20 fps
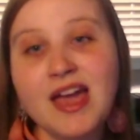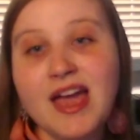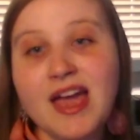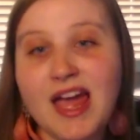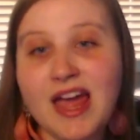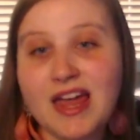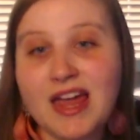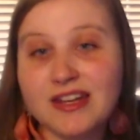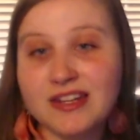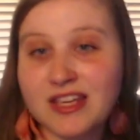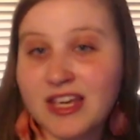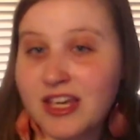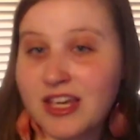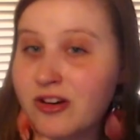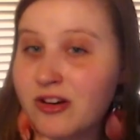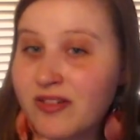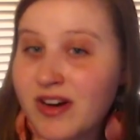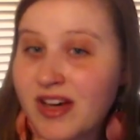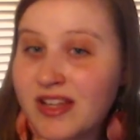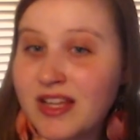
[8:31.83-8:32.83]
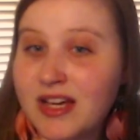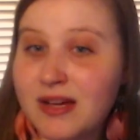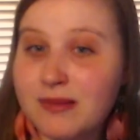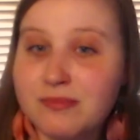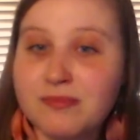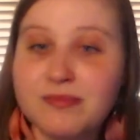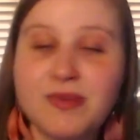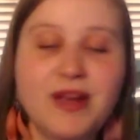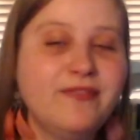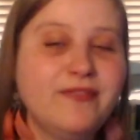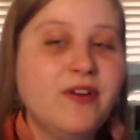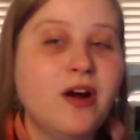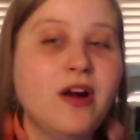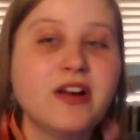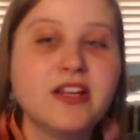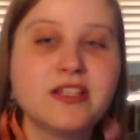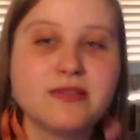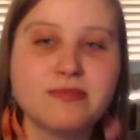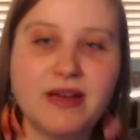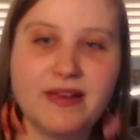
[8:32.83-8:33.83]
And Geekerella by far
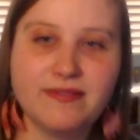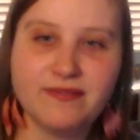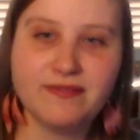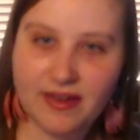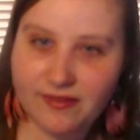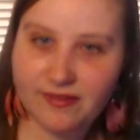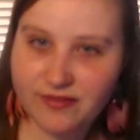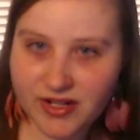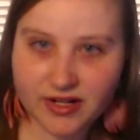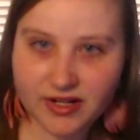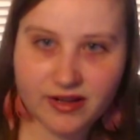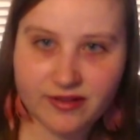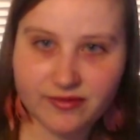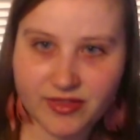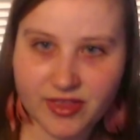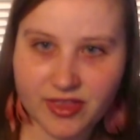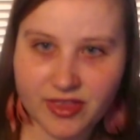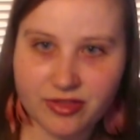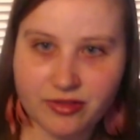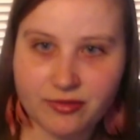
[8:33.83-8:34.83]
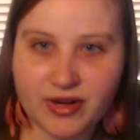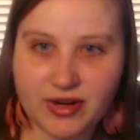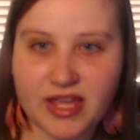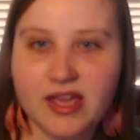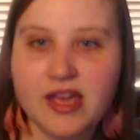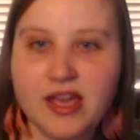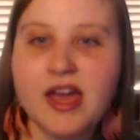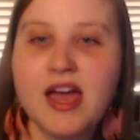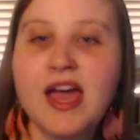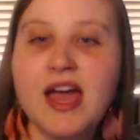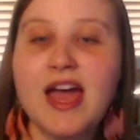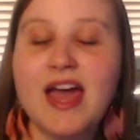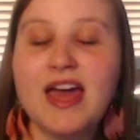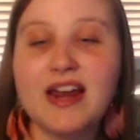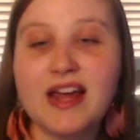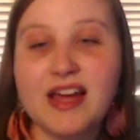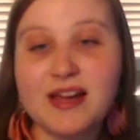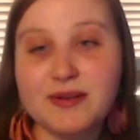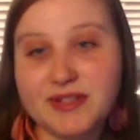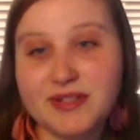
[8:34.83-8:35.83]
is my favorite of the 3,
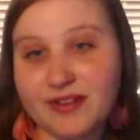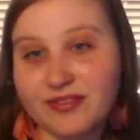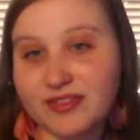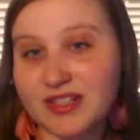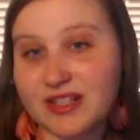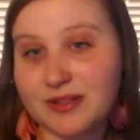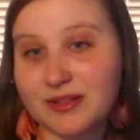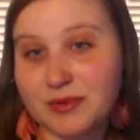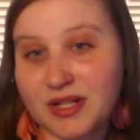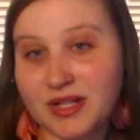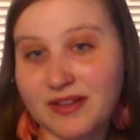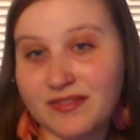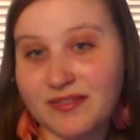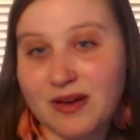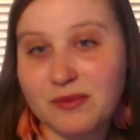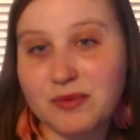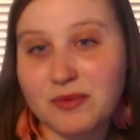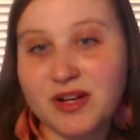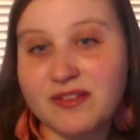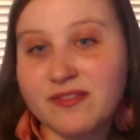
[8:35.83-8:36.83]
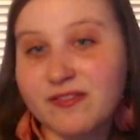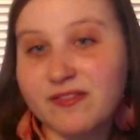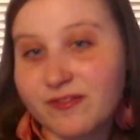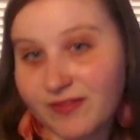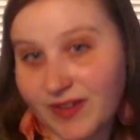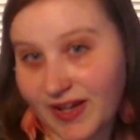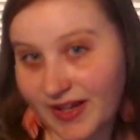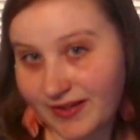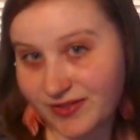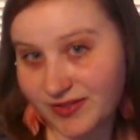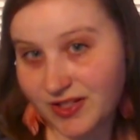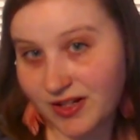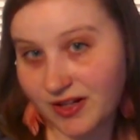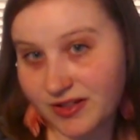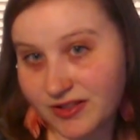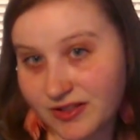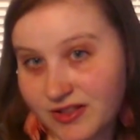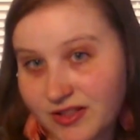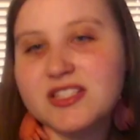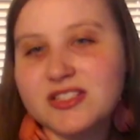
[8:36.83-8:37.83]
and I definitely would give that one 5
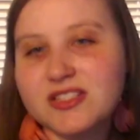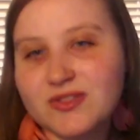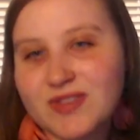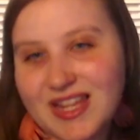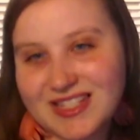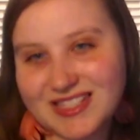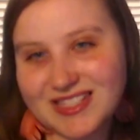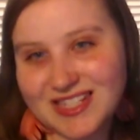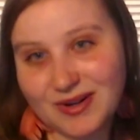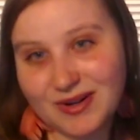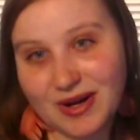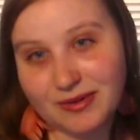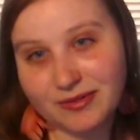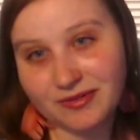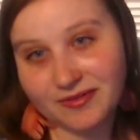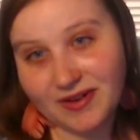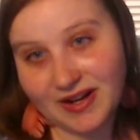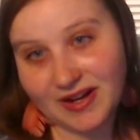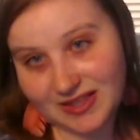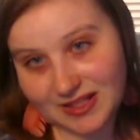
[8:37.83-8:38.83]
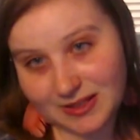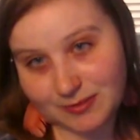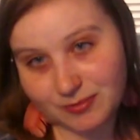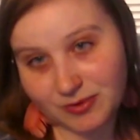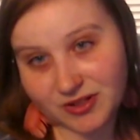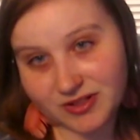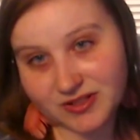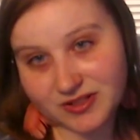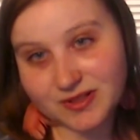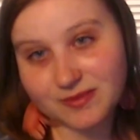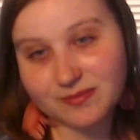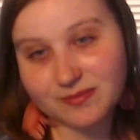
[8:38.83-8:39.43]
stars. So that's how I would rate these books.